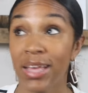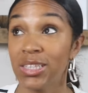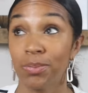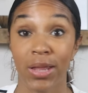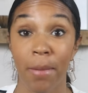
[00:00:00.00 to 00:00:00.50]

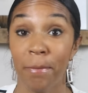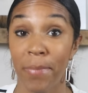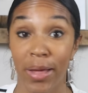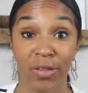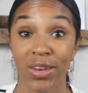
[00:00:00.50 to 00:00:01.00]
explain it
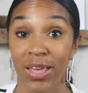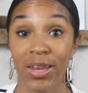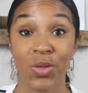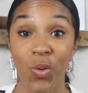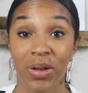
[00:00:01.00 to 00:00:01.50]
better than
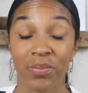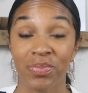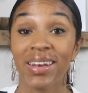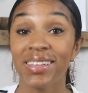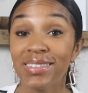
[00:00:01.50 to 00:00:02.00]
anyone.
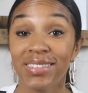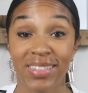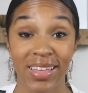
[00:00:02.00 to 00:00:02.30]
Listen to